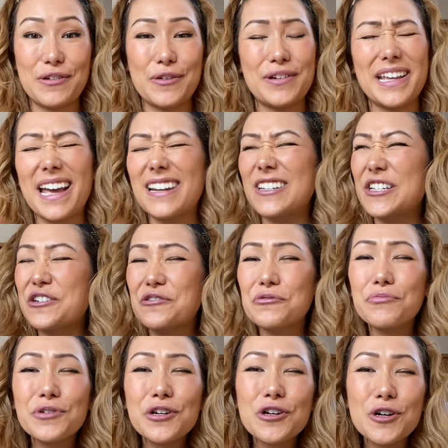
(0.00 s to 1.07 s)
We would get into
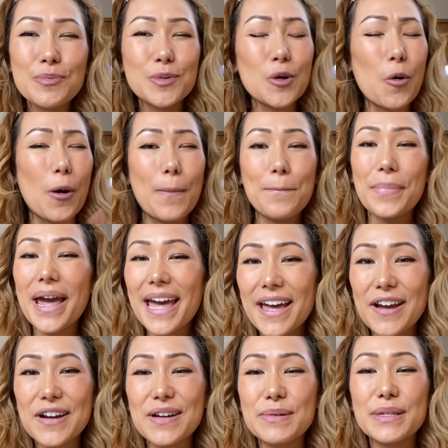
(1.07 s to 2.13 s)
groups or
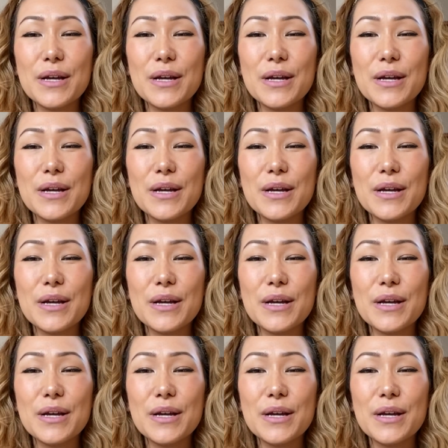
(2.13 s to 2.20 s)
pairs